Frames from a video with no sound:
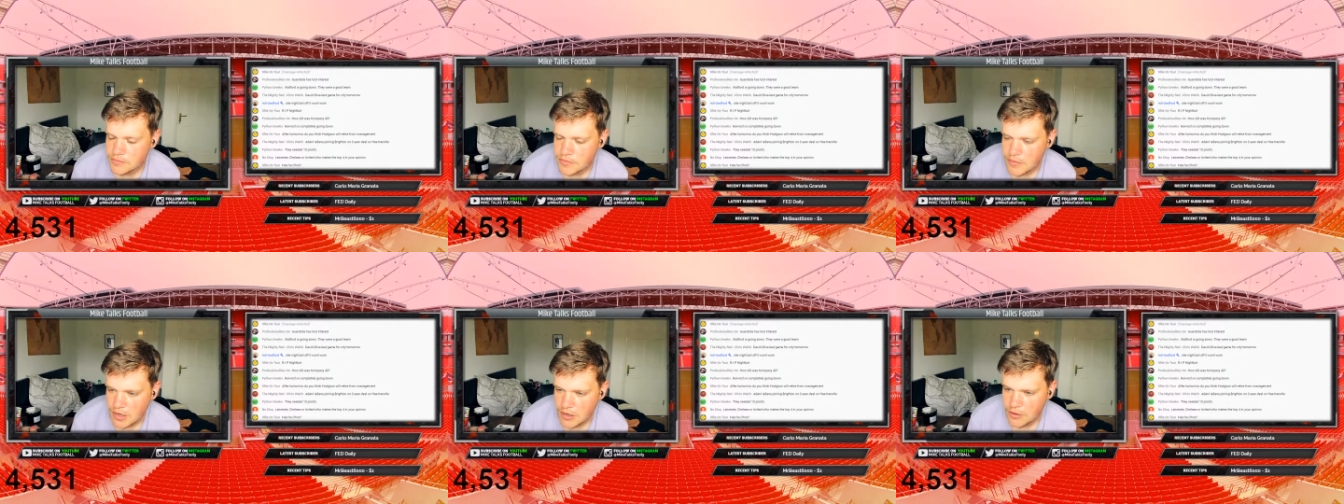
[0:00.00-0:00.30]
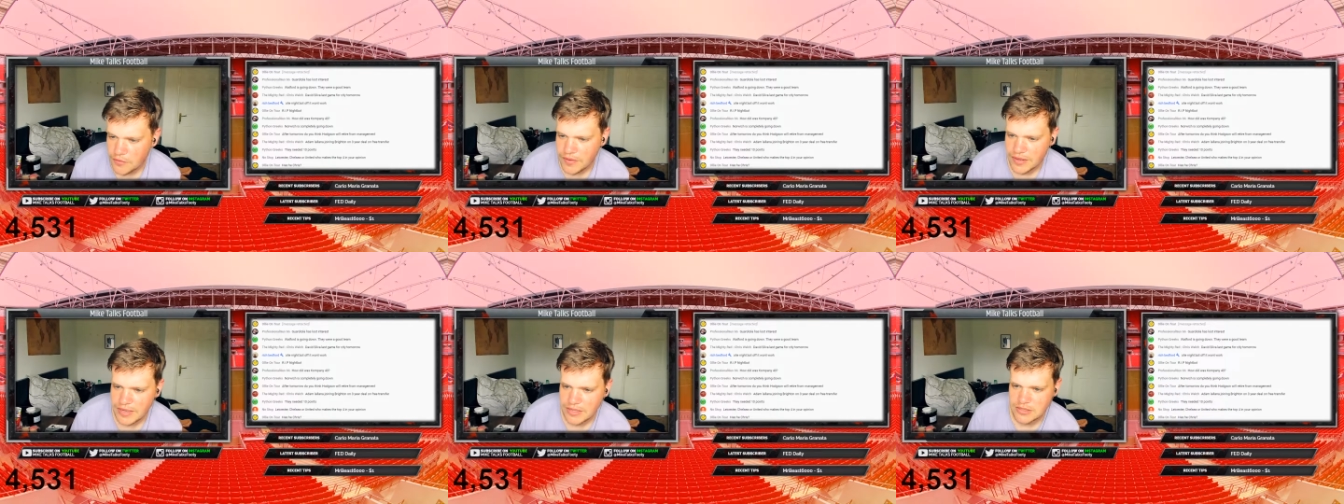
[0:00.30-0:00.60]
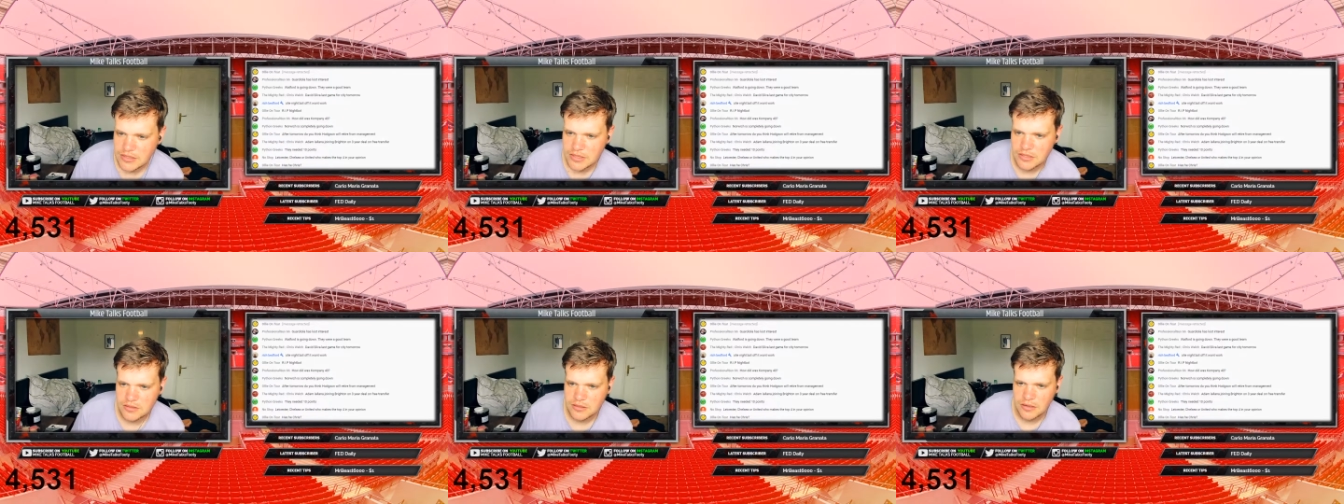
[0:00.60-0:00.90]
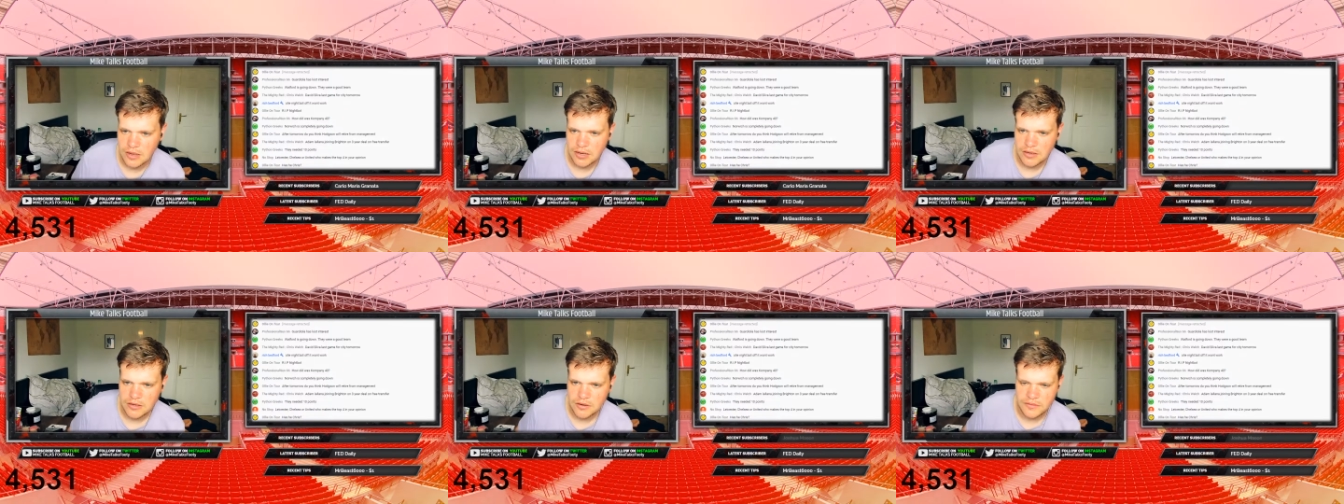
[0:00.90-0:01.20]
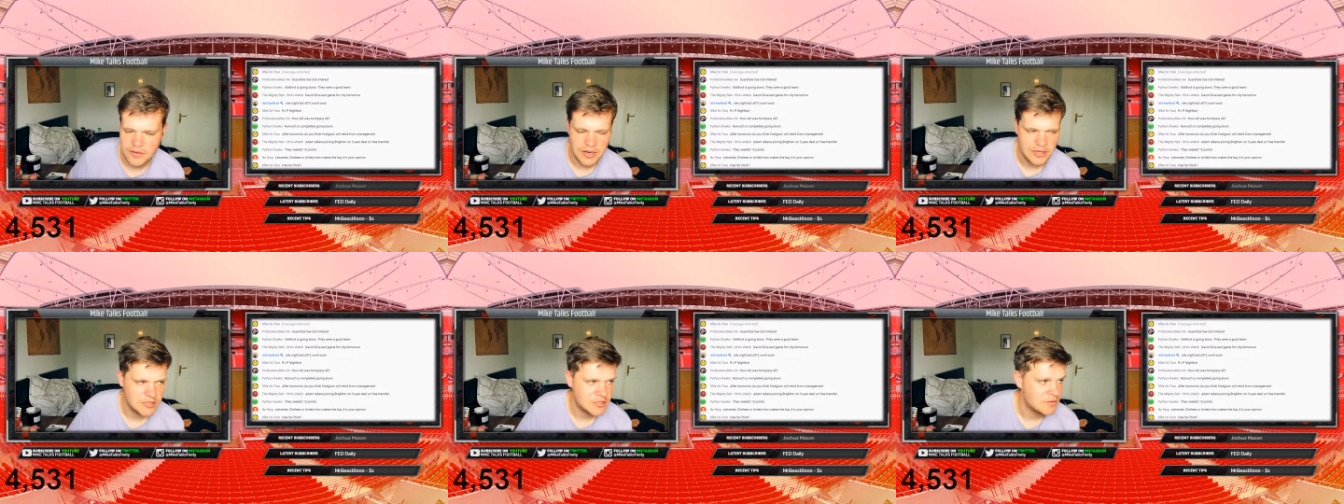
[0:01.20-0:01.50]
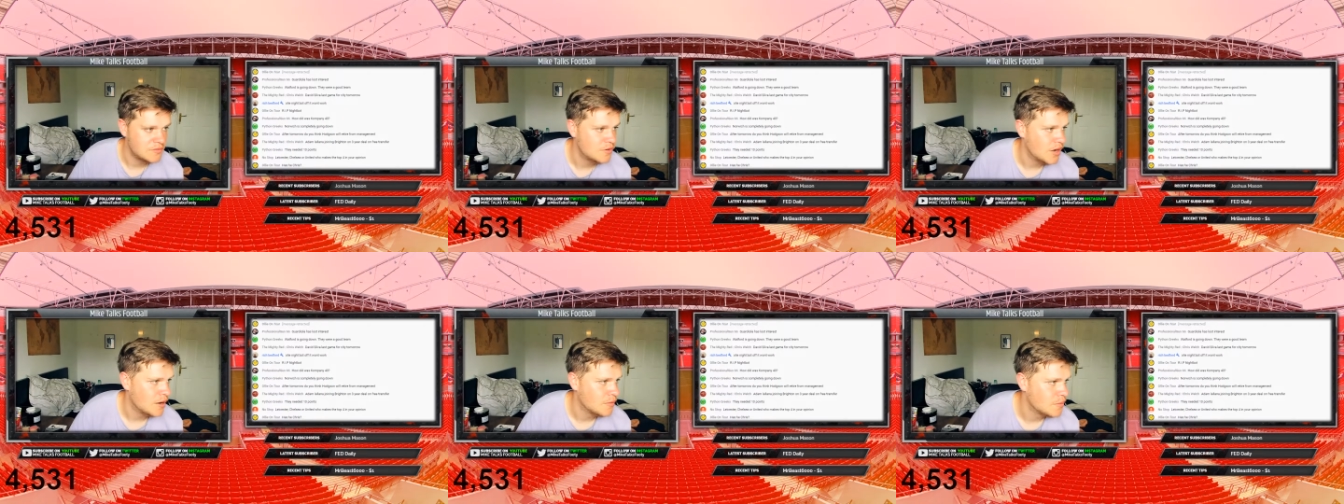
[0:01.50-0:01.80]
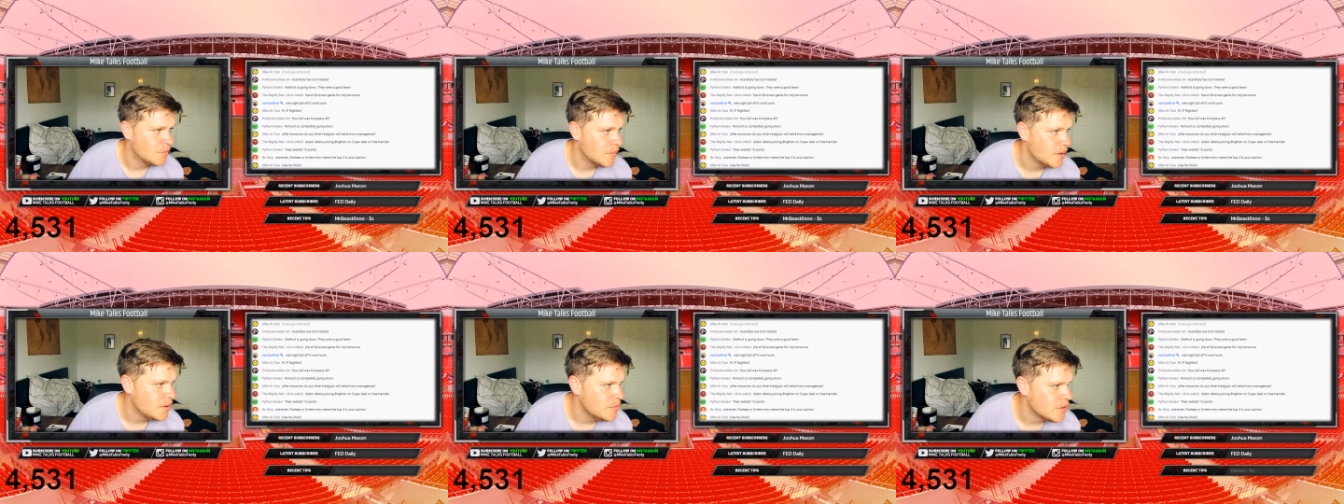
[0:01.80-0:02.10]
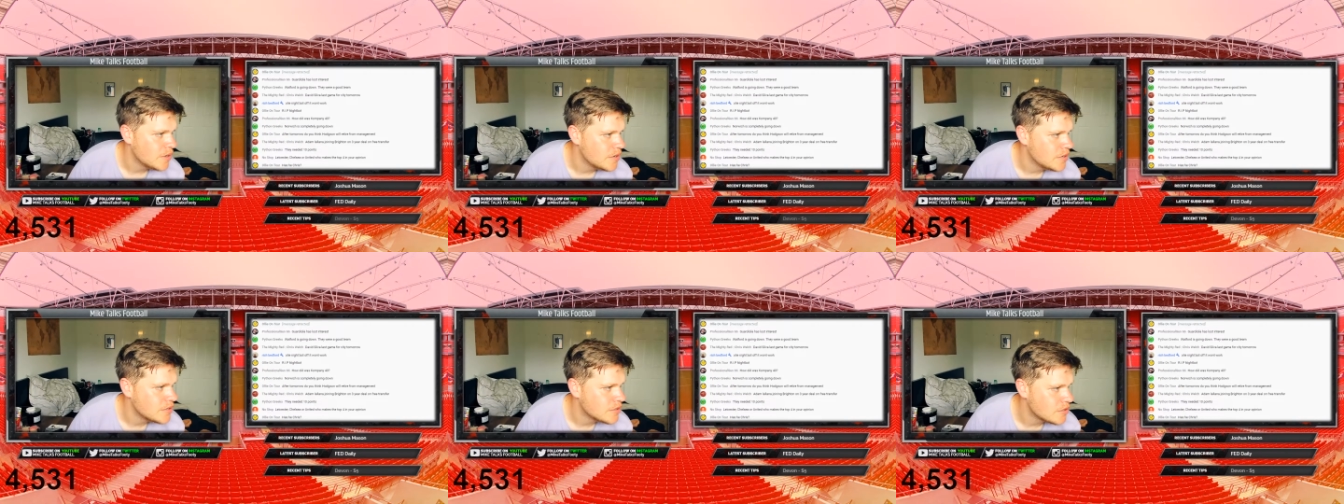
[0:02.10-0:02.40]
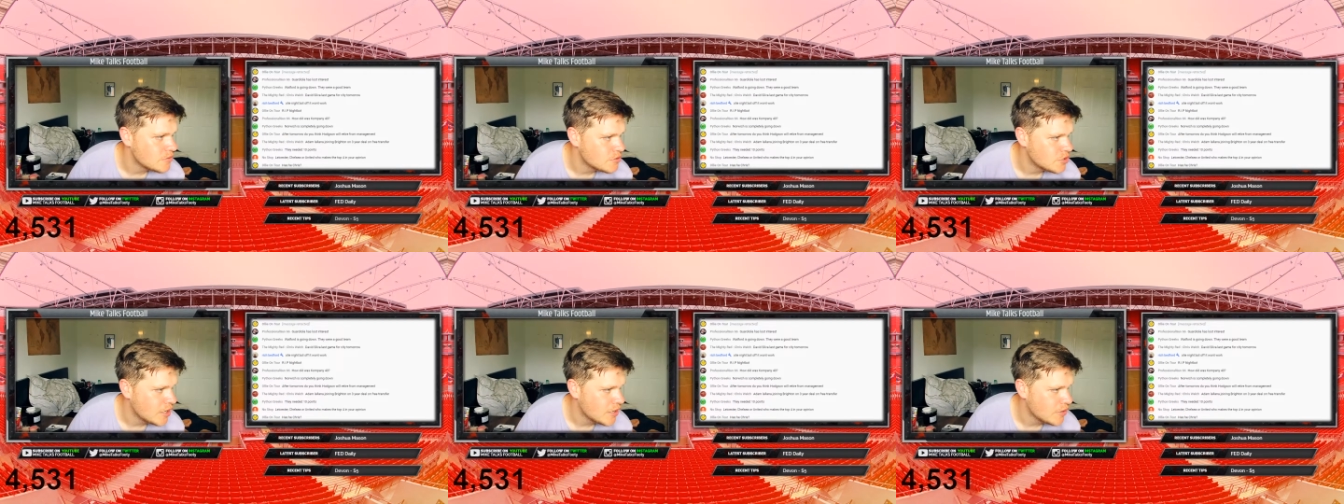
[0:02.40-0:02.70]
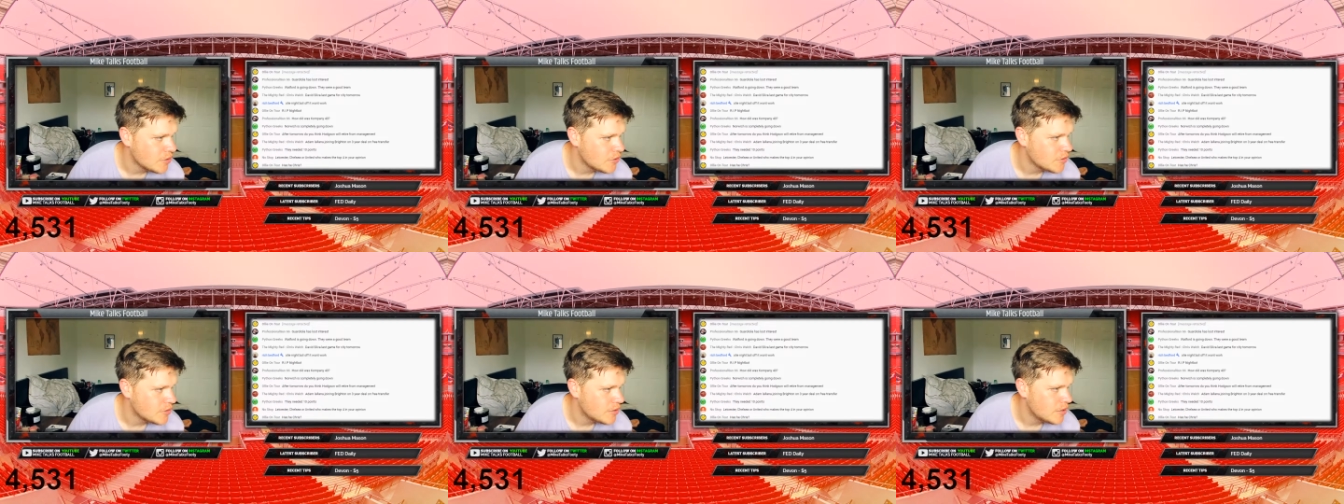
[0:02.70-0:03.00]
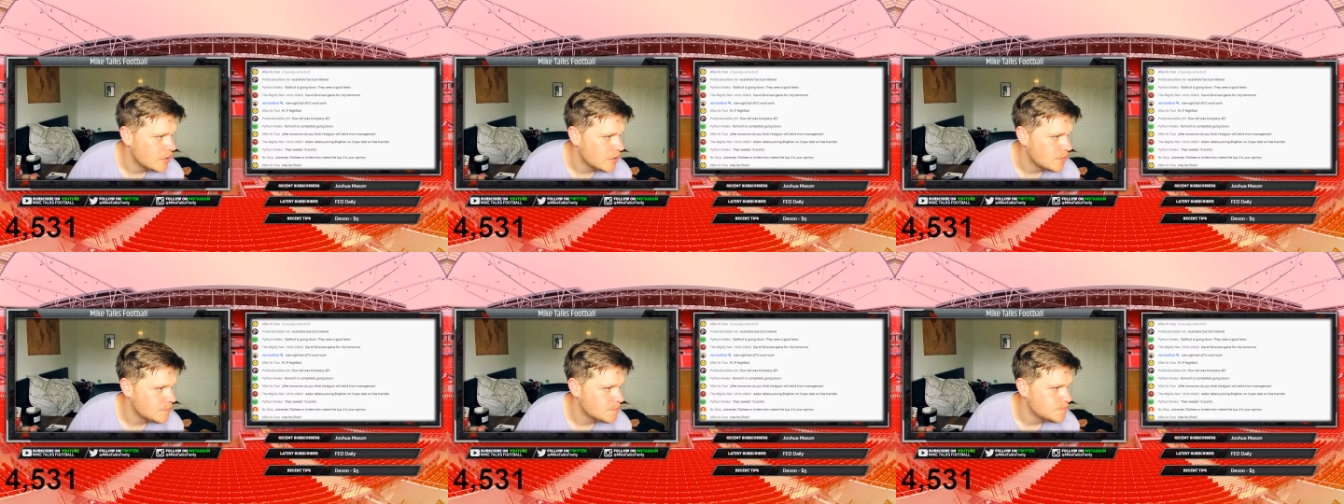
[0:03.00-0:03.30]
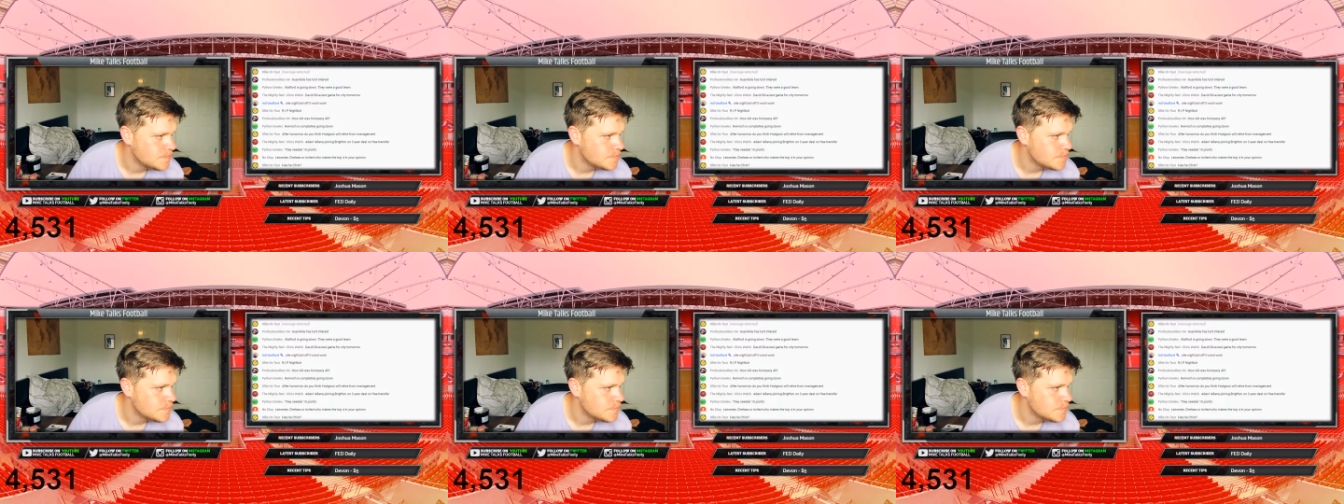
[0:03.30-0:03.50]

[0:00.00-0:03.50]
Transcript: I don't think that's confirmed, but maybe it is. I'll check on.